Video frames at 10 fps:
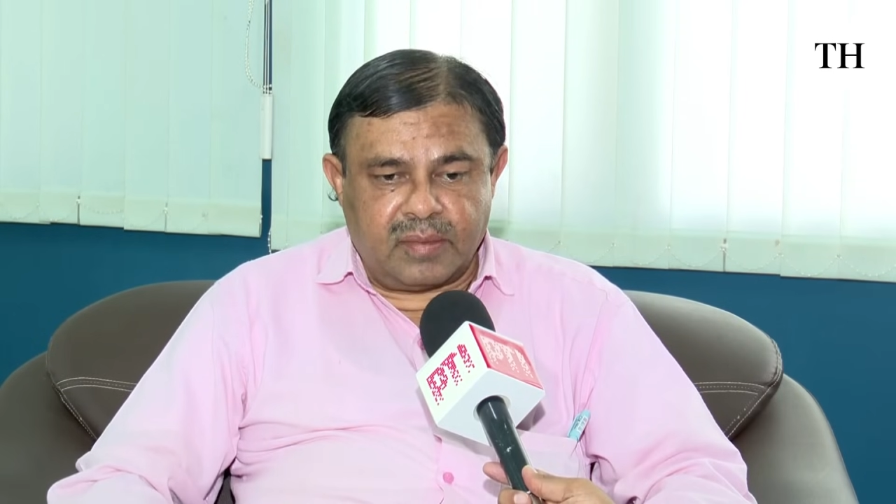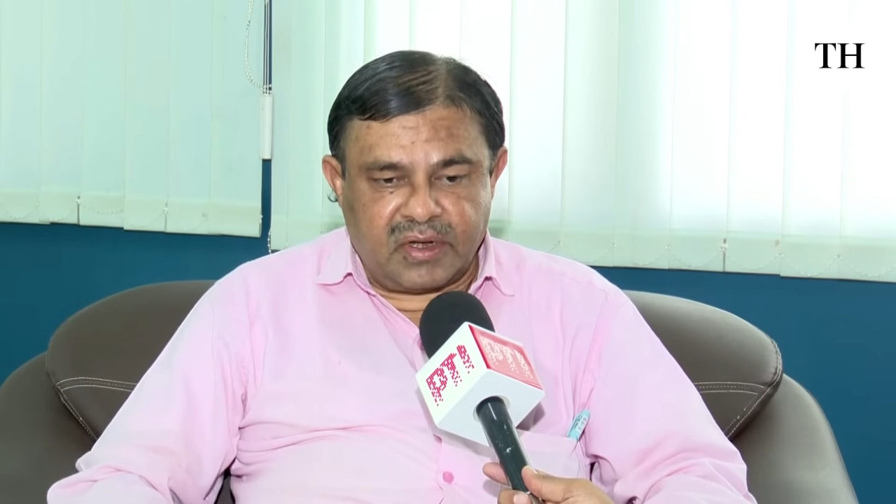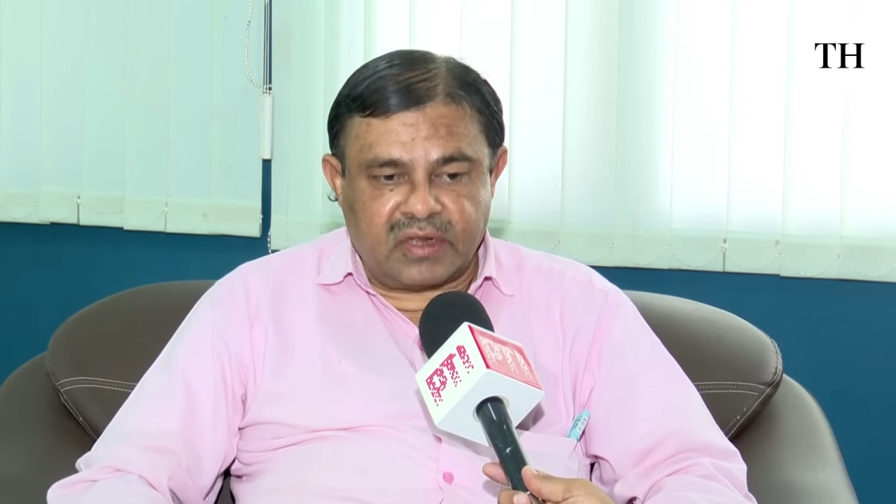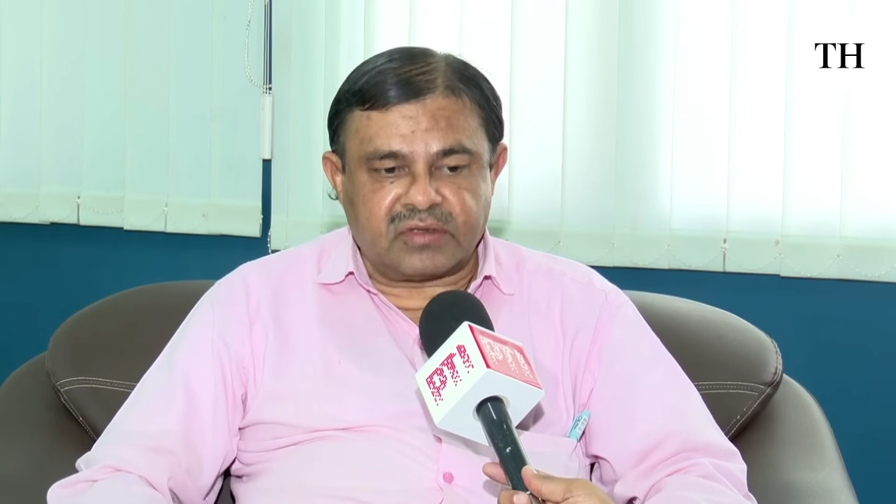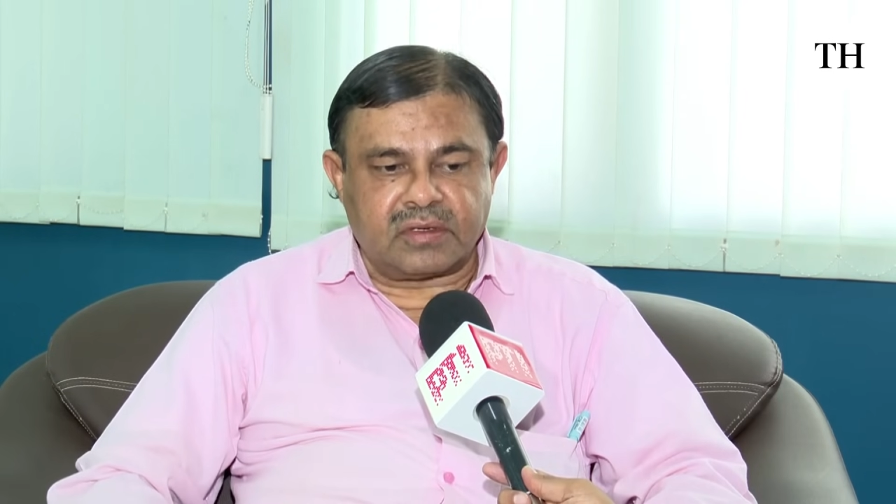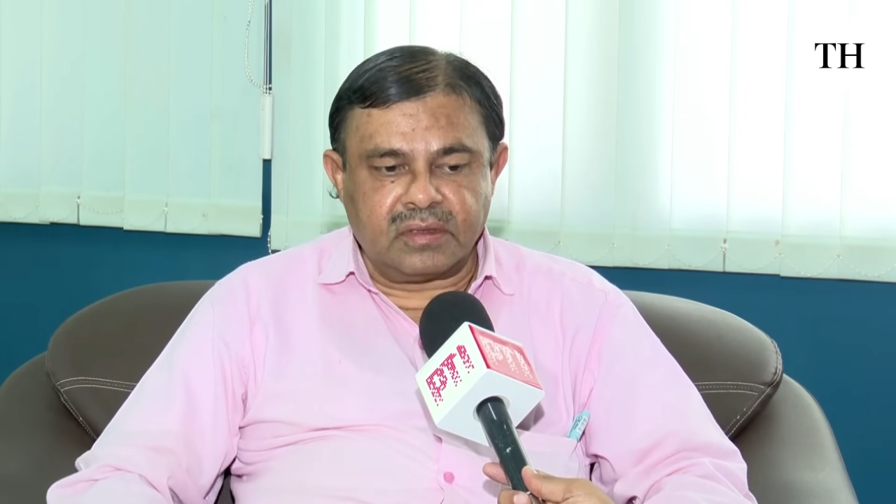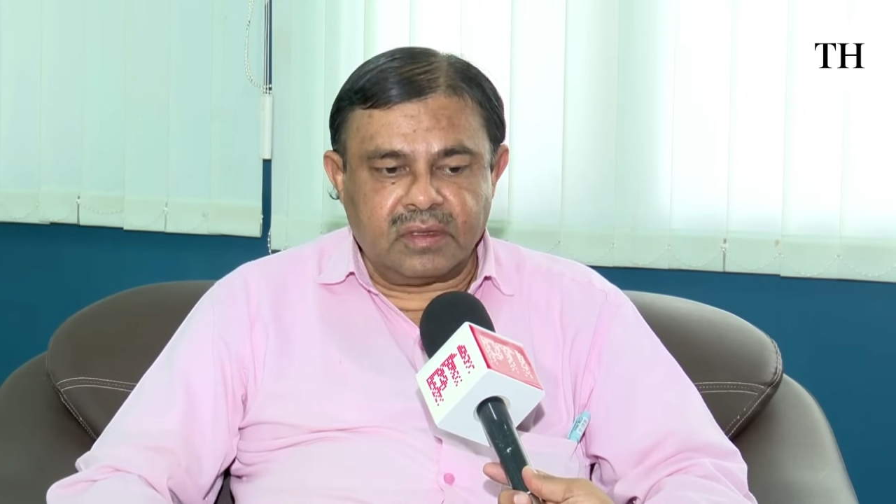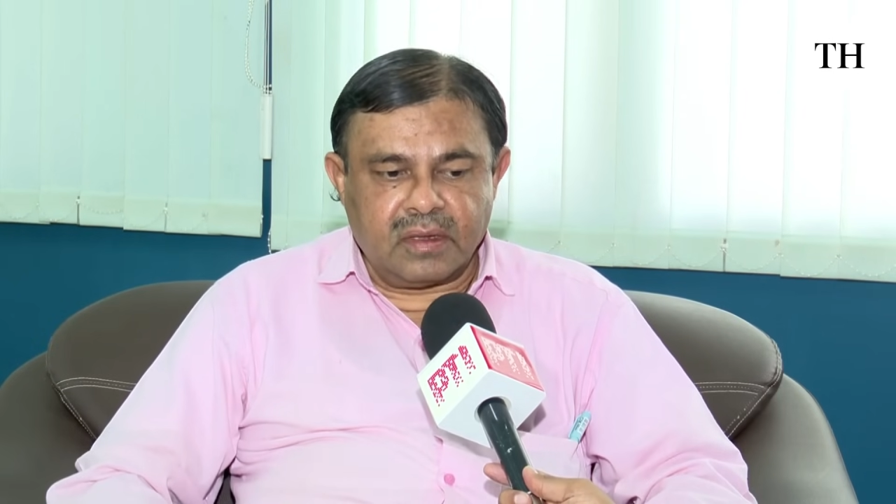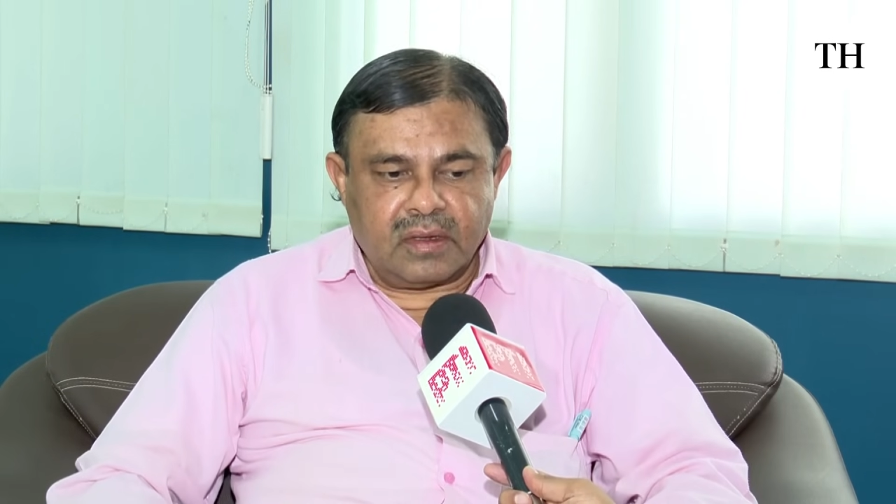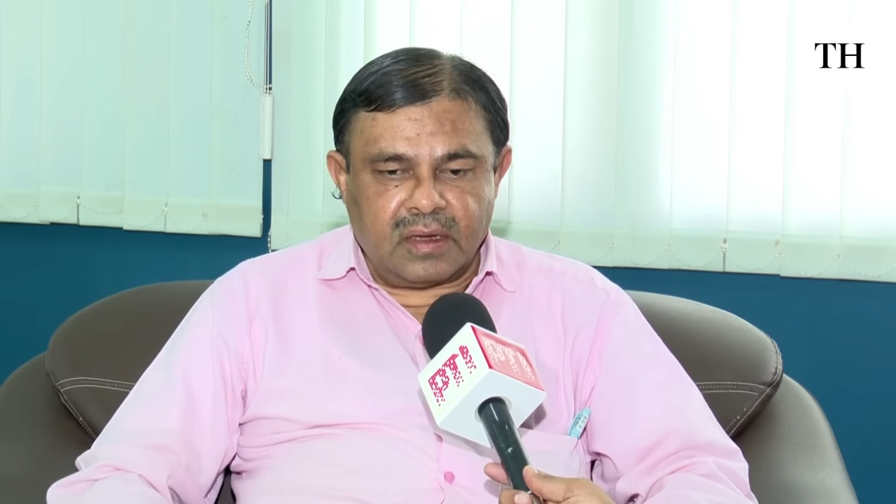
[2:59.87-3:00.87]
limitation
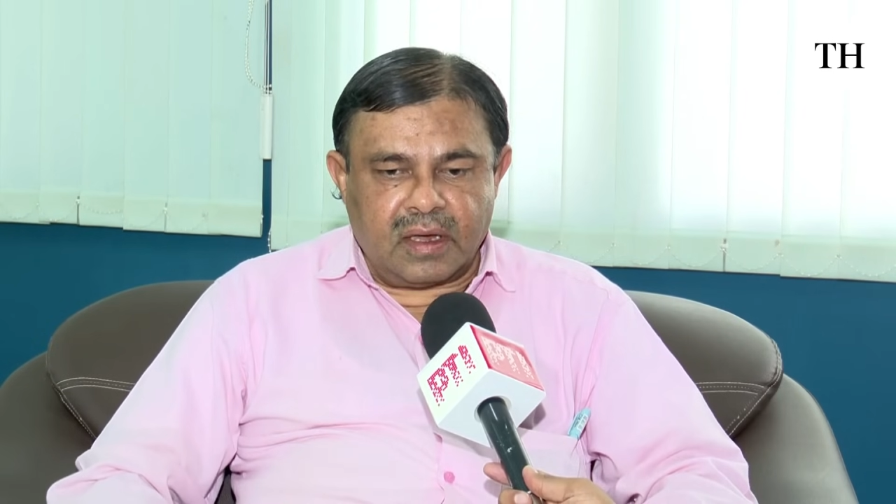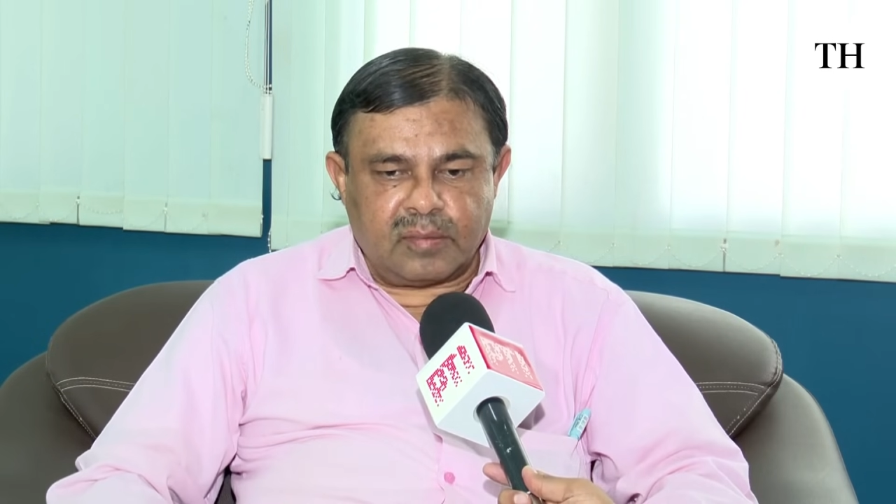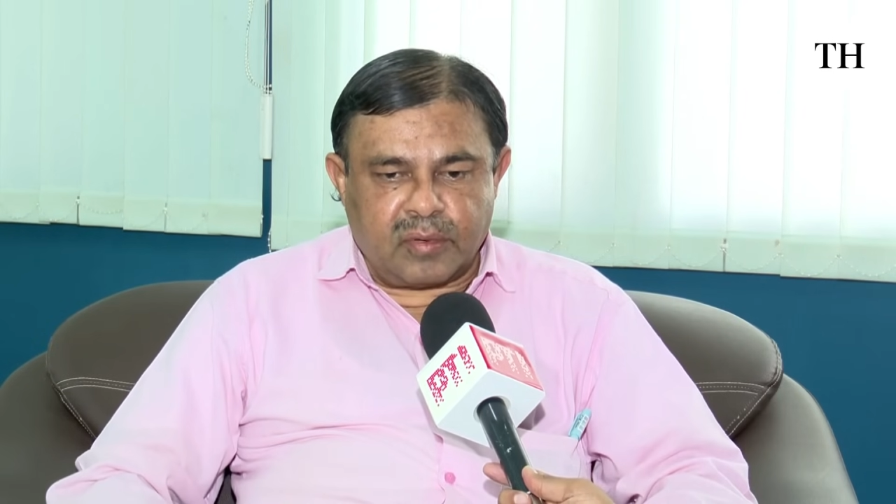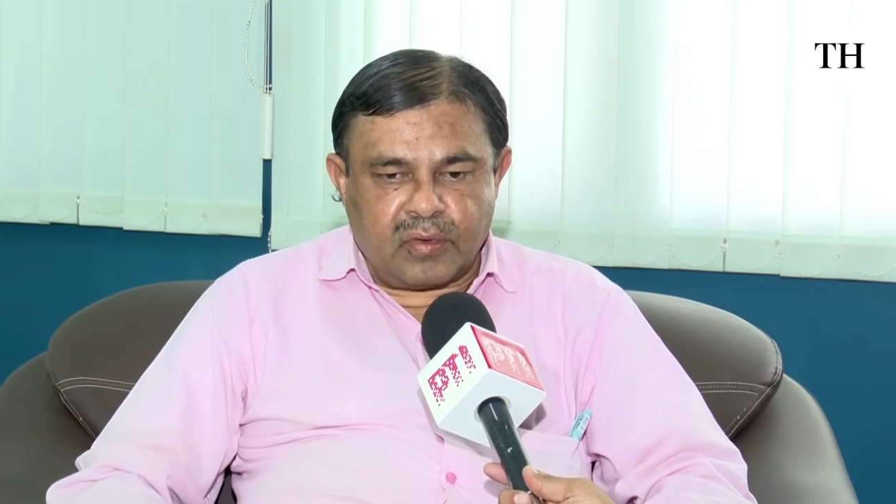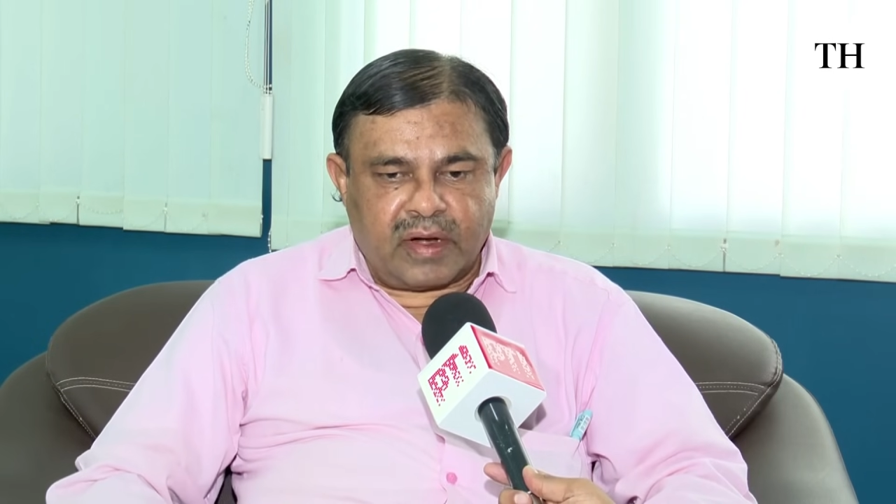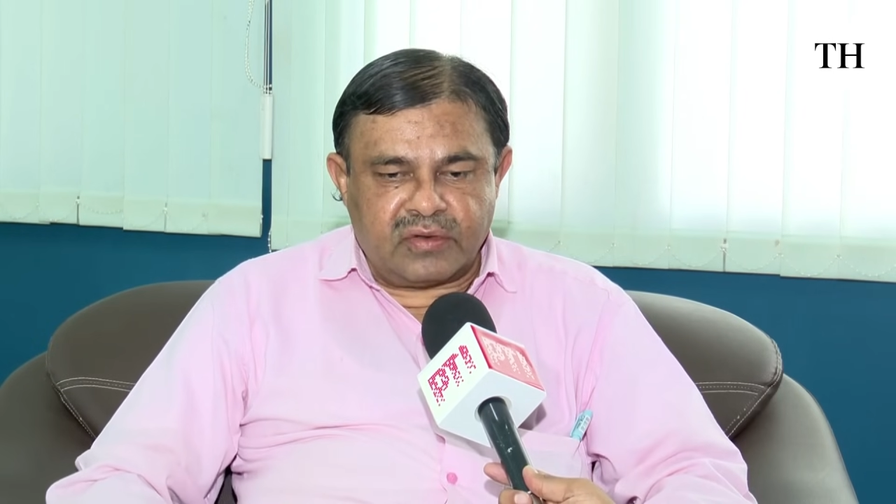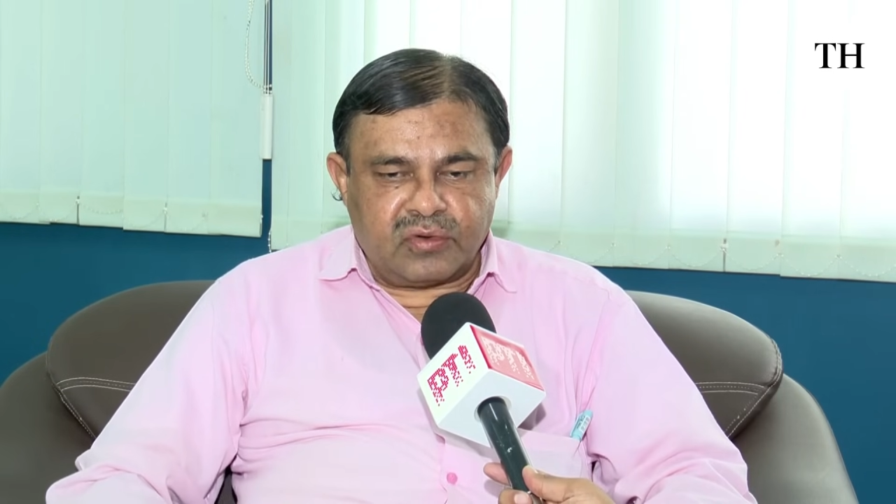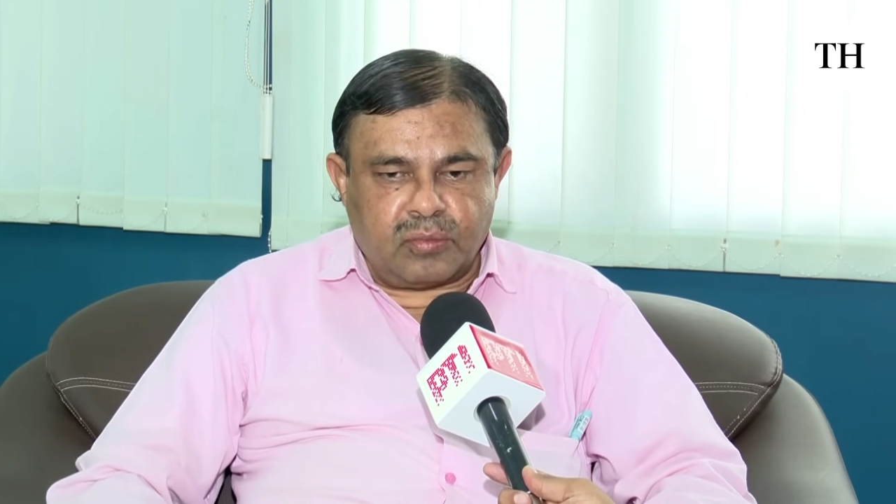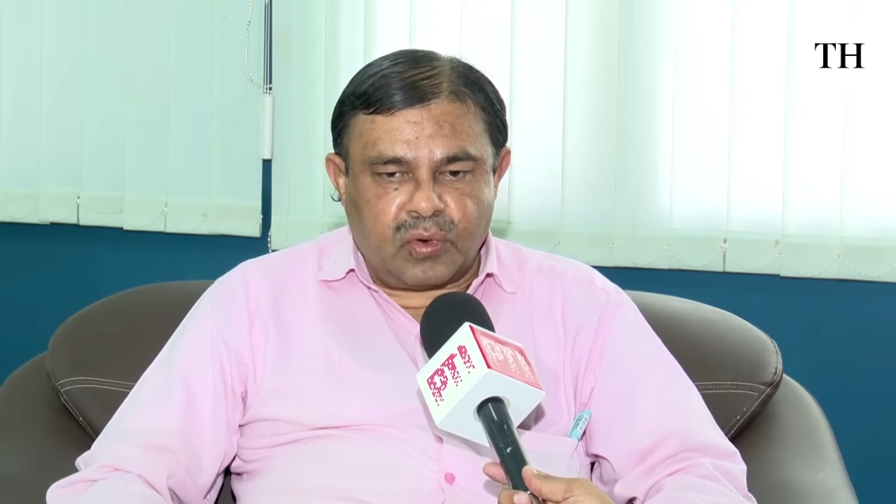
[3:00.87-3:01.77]
and provides you